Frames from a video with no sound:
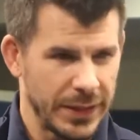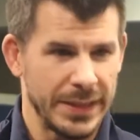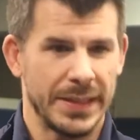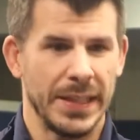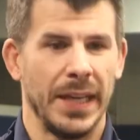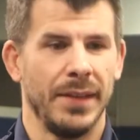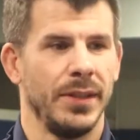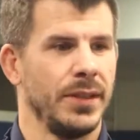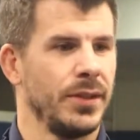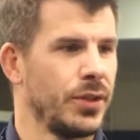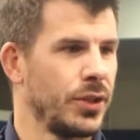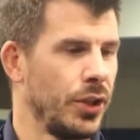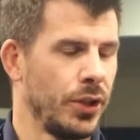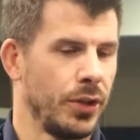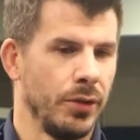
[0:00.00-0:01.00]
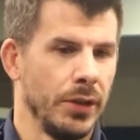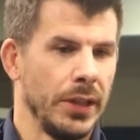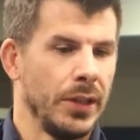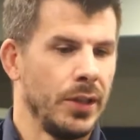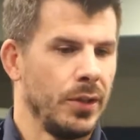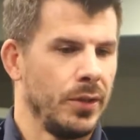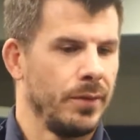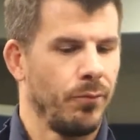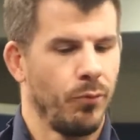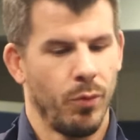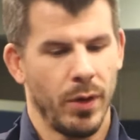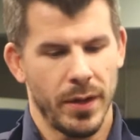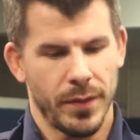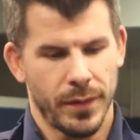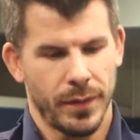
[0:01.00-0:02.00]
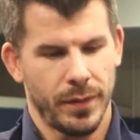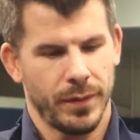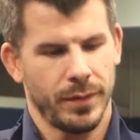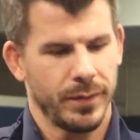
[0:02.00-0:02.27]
57. So with